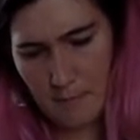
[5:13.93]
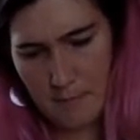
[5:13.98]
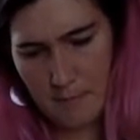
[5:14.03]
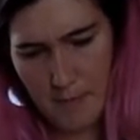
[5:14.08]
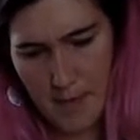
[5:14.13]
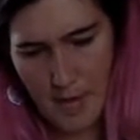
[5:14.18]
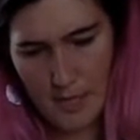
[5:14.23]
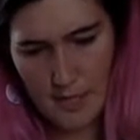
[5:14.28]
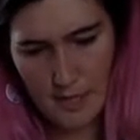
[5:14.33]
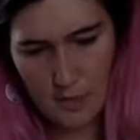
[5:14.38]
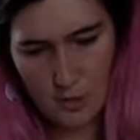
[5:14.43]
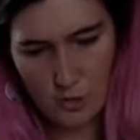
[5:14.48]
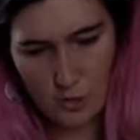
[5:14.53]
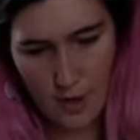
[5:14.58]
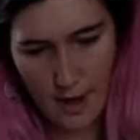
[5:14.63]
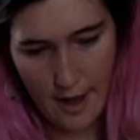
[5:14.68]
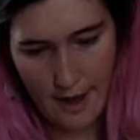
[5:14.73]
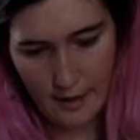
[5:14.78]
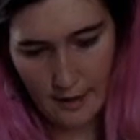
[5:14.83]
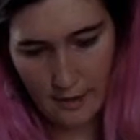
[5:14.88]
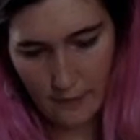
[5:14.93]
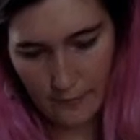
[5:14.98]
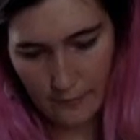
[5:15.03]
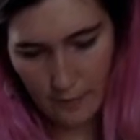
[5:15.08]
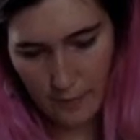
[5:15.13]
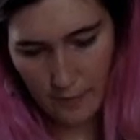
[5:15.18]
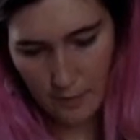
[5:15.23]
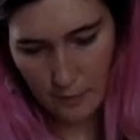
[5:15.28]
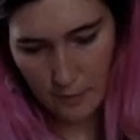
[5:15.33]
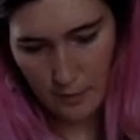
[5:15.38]
bendy triangle
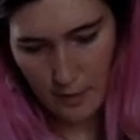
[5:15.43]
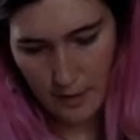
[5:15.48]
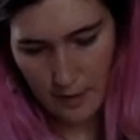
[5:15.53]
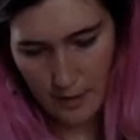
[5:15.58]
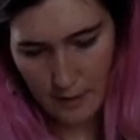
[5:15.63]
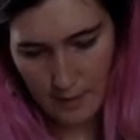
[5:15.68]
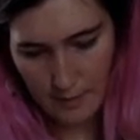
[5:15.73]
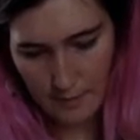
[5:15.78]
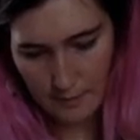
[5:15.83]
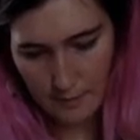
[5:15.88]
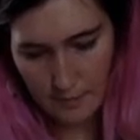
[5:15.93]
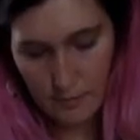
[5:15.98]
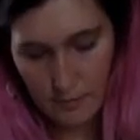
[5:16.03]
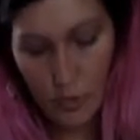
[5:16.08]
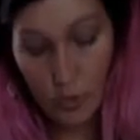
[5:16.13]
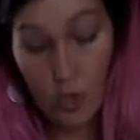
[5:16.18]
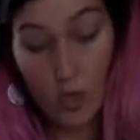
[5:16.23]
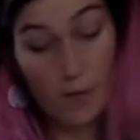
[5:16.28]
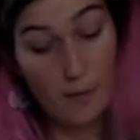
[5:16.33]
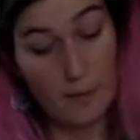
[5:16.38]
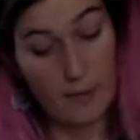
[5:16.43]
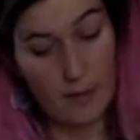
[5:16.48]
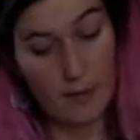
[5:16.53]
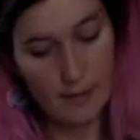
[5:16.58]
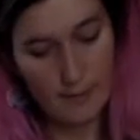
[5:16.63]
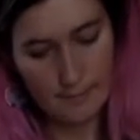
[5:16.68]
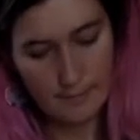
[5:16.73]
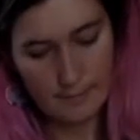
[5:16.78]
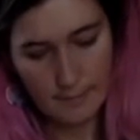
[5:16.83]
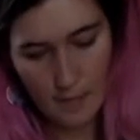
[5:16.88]
for his body, or her
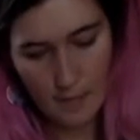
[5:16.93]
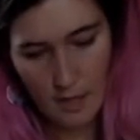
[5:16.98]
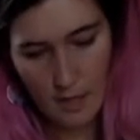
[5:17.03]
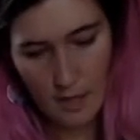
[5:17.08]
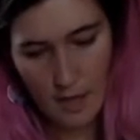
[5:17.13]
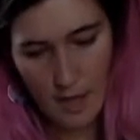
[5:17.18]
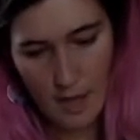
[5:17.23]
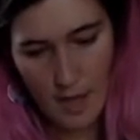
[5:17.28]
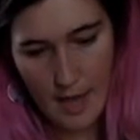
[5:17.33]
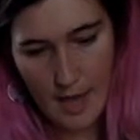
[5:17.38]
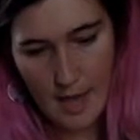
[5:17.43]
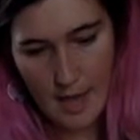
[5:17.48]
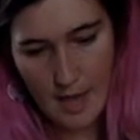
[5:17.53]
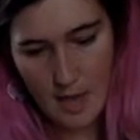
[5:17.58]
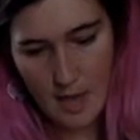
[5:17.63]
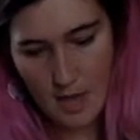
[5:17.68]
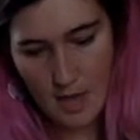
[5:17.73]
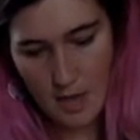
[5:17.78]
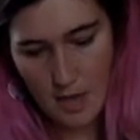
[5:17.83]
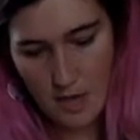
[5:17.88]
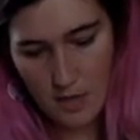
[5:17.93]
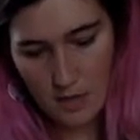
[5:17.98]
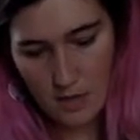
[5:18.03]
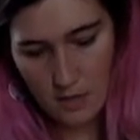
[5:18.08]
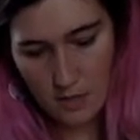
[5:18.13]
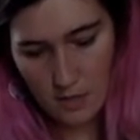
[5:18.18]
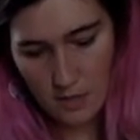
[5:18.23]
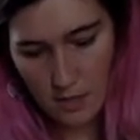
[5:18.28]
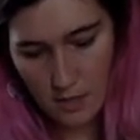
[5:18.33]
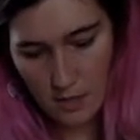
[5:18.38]
body, and
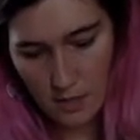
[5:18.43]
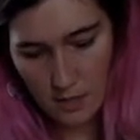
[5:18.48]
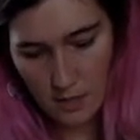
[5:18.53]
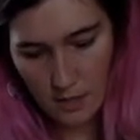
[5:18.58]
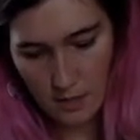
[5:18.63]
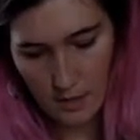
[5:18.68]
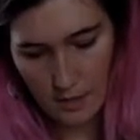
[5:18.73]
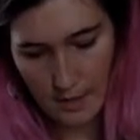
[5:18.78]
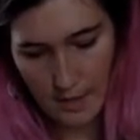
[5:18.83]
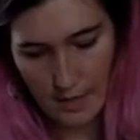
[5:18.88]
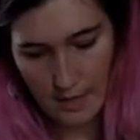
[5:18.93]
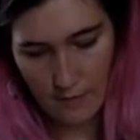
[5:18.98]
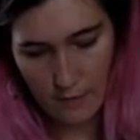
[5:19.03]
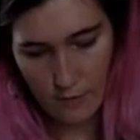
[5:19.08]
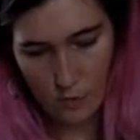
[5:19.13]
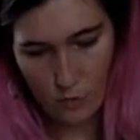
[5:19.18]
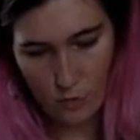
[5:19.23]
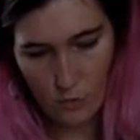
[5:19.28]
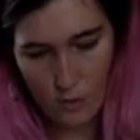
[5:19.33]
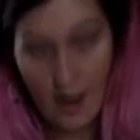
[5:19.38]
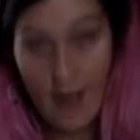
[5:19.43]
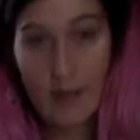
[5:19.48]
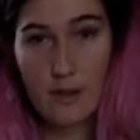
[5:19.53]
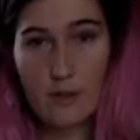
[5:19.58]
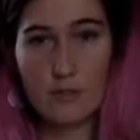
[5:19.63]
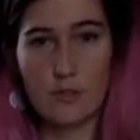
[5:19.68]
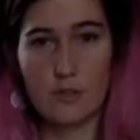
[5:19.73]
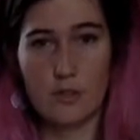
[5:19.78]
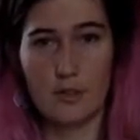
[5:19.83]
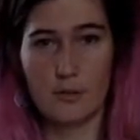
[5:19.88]
kind of a
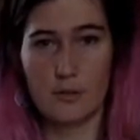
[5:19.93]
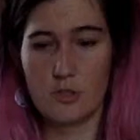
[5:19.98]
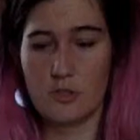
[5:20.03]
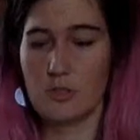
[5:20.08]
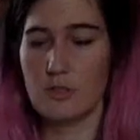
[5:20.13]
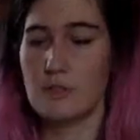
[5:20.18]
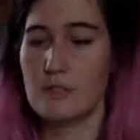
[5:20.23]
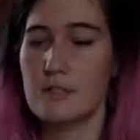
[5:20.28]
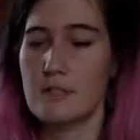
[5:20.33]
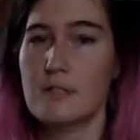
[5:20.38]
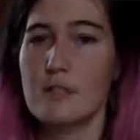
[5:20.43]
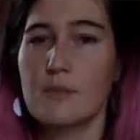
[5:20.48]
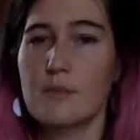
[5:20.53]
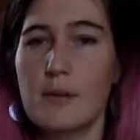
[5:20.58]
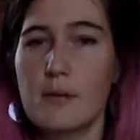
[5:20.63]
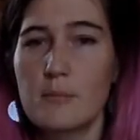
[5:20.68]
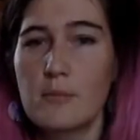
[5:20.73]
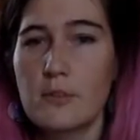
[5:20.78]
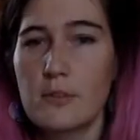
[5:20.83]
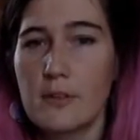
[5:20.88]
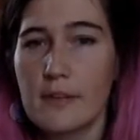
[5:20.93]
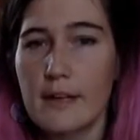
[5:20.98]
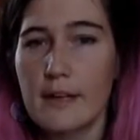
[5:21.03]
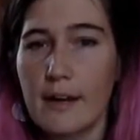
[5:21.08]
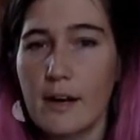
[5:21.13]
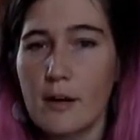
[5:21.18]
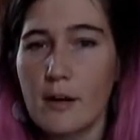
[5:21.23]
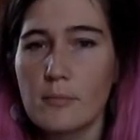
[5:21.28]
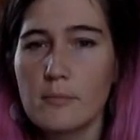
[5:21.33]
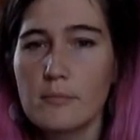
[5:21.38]
round, which you get to see what I'm doing
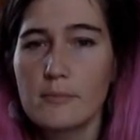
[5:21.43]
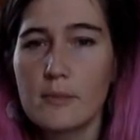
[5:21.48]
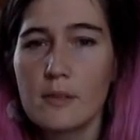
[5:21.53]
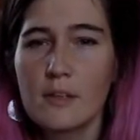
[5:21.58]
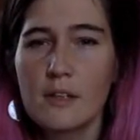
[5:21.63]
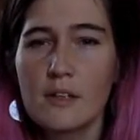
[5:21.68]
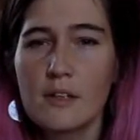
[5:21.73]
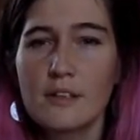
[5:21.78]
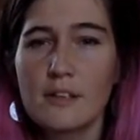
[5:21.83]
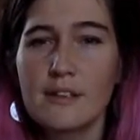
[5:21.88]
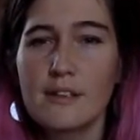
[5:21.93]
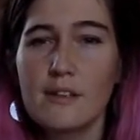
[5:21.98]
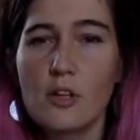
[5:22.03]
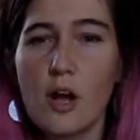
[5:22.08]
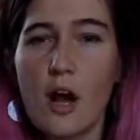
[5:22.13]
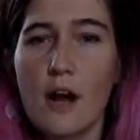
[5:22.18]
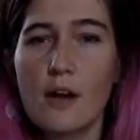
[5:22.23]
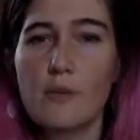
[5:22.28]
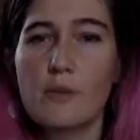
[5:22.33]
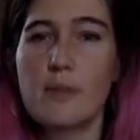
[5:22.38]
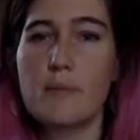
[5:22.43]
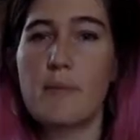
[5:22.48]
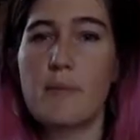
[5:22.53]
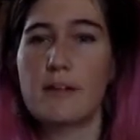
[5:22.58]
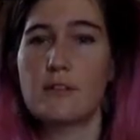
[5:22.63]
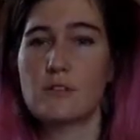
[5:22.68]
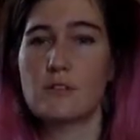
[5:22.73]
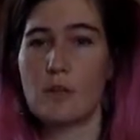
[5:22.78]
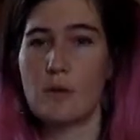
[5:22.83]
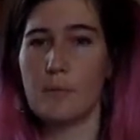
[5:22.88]
here. It's a little hard with the
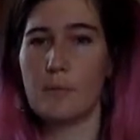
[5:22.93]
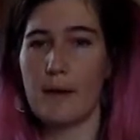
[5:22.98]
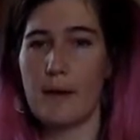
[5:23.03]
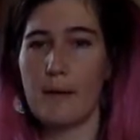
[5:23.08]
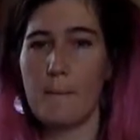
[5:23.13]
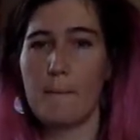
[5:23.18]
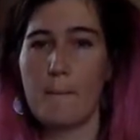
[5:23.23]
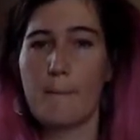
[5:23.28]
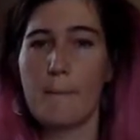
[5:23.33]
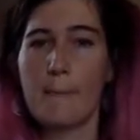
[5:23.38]
pencil, but